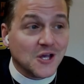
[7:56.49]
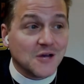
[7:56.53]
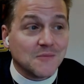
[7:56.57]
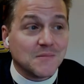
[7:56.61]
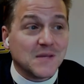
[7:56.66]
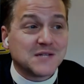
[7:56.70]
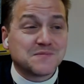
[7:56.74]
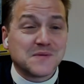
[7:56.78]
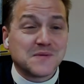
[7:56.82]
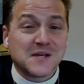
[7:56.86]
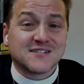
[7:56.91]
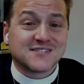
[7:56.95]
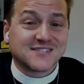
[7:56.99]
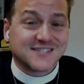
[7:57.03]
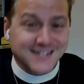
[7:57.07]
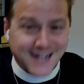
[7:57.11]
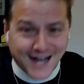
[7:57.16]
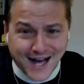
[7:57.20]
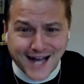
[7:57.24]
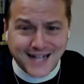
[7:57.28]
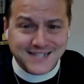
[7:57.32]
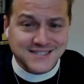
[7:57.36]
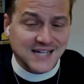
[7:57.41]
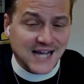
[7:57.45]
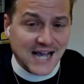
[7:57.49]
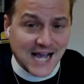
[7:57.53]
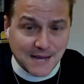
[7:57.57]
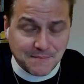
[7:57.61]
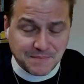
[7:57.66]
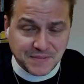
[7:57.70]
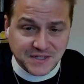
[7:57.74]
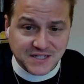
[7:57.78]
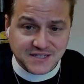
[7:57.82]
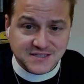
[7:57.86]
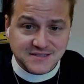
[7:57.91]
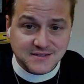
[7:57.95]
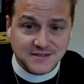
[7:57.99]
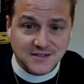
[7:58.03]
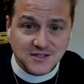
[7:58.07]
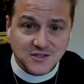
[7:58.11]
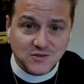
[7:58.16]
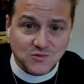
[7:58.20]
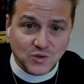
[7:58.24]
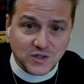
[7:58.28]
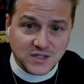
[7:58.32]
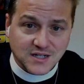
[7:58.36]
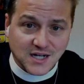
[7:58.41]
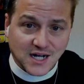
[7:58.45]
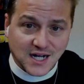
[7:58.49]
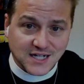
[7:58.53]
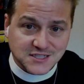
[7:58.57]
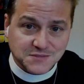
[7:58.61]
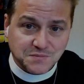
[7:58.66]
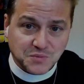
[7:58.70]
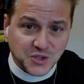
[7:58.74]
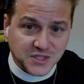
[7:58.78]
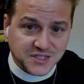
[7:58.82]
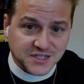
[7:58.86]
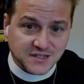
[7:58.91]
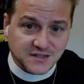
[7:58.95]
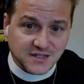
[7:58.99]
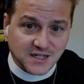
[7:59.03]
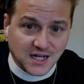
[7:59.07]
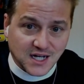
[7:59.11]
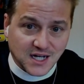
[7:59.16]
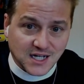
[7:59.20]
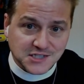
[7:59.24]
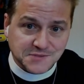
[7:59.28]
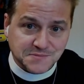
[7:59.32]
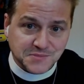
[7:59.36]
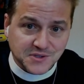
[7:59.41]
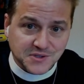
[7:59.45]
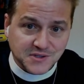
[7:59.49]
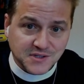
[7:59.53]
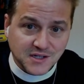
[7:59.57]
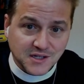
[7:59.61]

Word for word: It's because God's happiest when God's preaching the gospel.